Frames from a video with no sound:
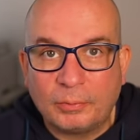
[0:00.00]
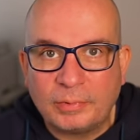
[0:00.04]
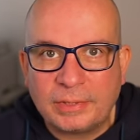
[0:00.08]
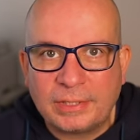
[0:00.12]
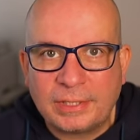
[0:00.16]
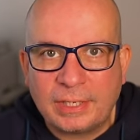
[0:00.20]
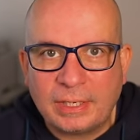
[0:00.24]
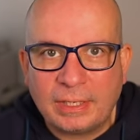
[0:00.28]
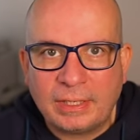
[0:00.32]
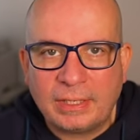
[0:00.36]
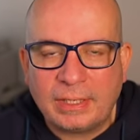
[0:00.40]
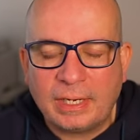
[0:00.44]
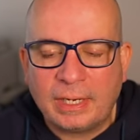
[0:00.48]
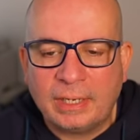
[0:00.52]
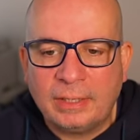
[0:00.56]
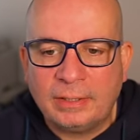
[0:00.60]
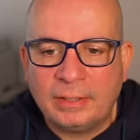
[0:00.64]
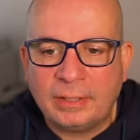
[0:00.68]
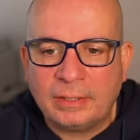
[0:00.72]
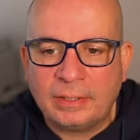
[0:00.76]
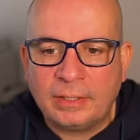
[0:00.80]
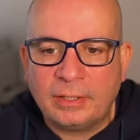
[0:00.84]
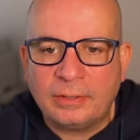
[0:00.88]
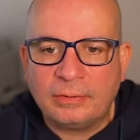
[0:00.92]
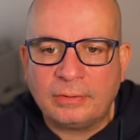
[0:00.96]
we see in
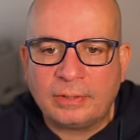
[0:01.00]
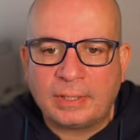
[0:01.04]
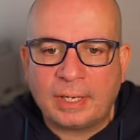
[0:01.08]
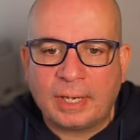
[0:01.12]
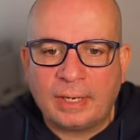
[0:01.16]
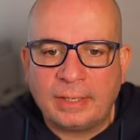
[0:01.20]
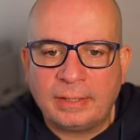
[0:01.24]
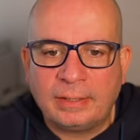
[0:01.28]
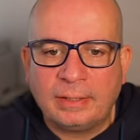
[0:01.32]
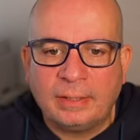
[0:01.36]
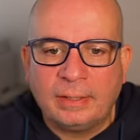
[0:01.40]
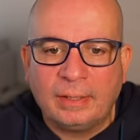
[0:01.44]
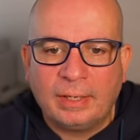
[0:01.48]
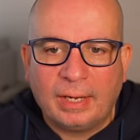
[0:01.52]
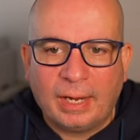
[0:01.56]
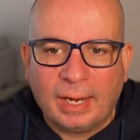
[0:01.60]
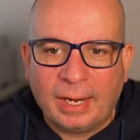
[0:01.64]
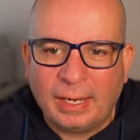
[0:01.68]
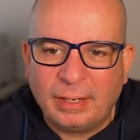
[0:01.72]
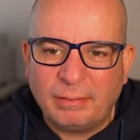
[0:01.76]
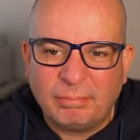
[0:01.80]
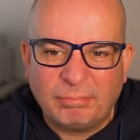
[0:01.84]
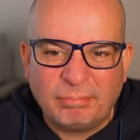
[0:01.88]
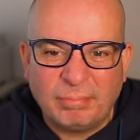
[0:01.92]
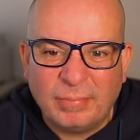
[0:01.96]
the UK.
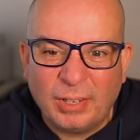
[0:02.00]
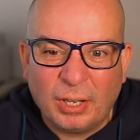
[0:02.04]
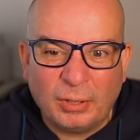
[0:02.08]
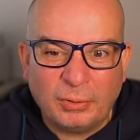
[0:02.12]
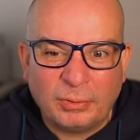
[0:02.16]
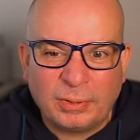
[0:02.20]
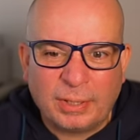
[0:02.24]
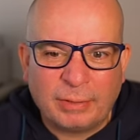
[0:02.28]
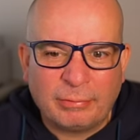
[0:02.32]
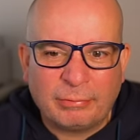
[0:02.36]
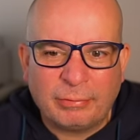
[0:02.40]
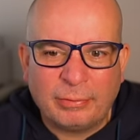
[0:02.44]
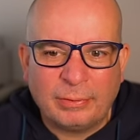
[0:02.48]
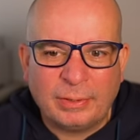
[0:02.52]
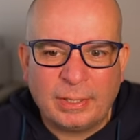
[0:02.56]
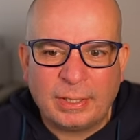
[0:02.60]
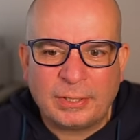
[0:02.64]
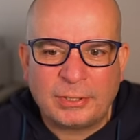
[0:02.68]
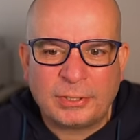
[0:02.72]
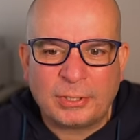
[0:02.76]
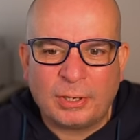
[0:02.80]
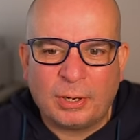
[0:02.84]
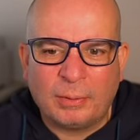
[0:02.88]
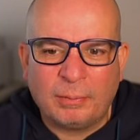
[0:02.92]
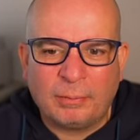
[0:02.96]
And no different
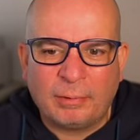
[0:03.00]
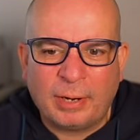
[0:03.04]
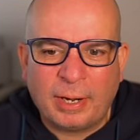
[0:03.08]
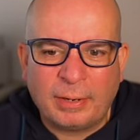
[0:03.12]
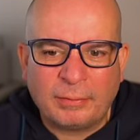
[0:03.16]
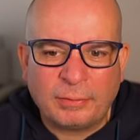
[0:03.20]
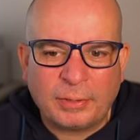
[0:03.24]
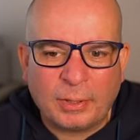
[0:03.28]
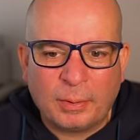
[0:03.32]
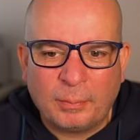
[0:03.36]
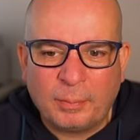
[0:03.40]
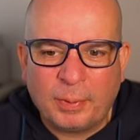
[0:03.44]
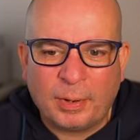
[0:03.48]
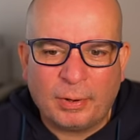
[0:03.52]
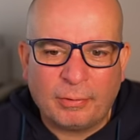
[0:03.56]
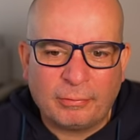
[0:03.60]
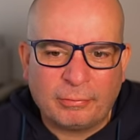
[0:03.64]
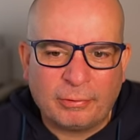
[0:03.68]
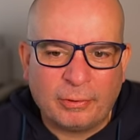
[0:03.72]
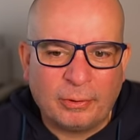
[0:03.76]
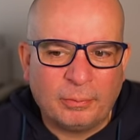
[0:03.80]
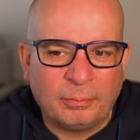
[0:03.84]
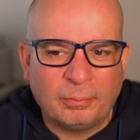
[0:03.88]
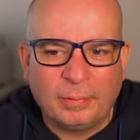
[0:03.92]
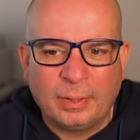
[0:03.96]
this time around, apart
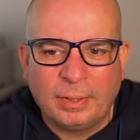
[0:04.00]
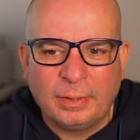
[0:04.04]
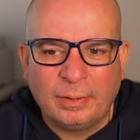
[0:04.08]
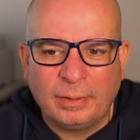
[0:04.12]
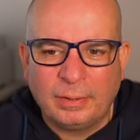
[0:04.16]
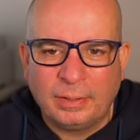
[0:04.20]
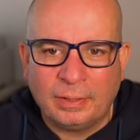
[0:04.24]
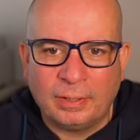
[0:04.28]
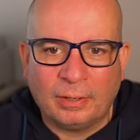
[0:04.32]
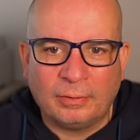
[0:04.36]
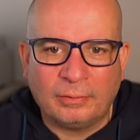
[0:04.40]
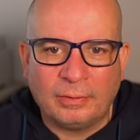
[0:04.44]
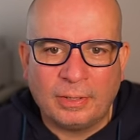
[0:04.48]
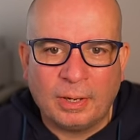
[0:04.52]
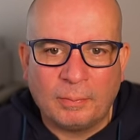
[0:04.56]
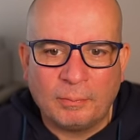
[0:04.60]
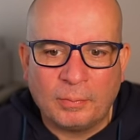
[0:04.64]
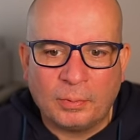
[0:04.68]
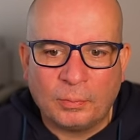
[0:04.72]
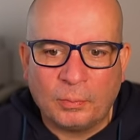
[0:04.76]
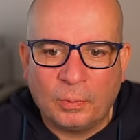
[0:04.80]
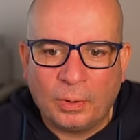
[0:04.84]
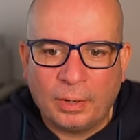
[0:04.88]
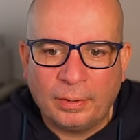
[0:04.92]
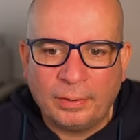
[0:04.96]
from, you know,
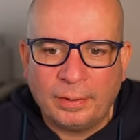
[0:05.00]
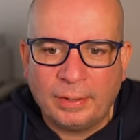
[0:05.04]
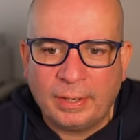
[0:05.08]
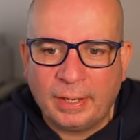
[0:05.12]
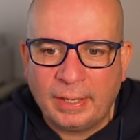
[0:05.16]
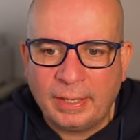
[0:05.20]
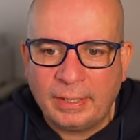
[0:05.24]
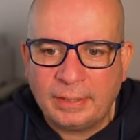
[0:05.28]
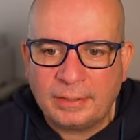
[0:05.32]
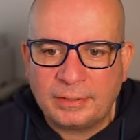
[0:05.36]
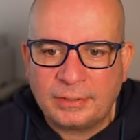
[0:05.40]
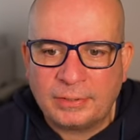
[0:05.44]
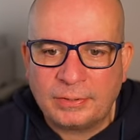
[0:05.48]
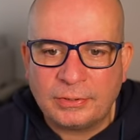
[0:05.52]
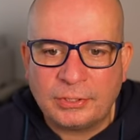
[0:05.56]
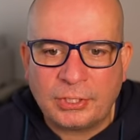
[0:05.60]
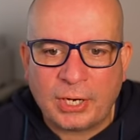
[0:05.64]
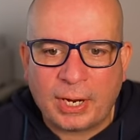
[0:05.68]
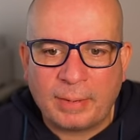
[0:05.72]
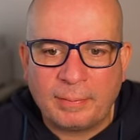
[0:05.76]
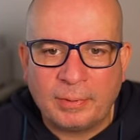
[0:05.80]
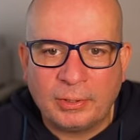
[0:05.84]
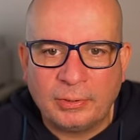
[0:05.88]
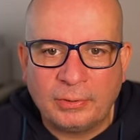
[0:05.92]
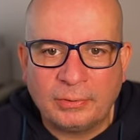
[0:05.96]
number one is
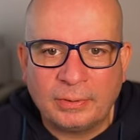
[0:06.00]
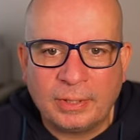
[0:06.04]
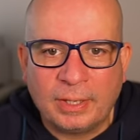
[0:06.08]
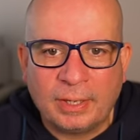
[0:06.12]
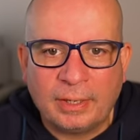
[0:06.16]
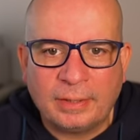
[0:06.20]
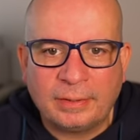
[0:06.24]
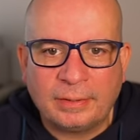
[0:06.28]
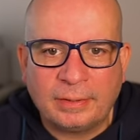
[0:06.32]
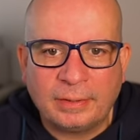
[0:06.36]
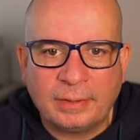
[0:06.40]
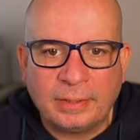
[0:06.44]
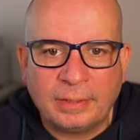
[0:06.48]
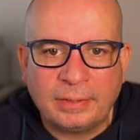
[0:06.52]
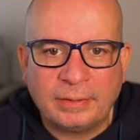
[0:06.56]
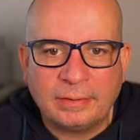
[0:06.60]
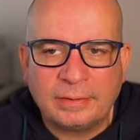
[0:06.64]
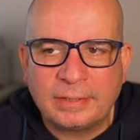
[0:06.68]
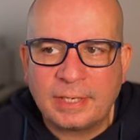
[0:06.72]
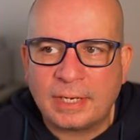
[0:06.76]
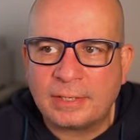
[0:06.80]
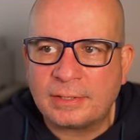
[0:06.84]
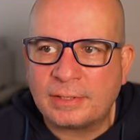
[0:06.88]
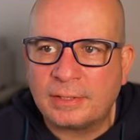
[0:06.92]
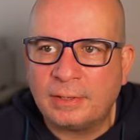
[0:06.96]
Shamu there, the
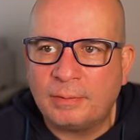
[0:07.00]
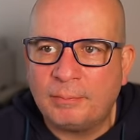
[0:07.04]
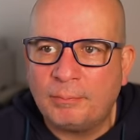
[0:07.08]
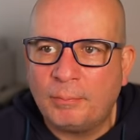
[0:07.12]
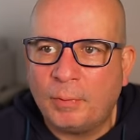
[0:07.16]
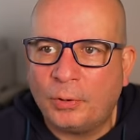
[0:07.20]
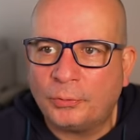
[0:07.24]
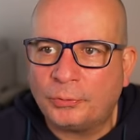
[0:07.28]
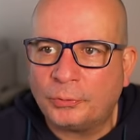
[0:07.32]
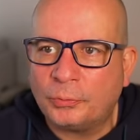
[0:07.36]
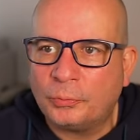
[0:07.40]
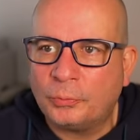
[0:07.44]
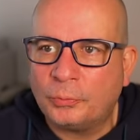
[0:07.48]
Tesla Model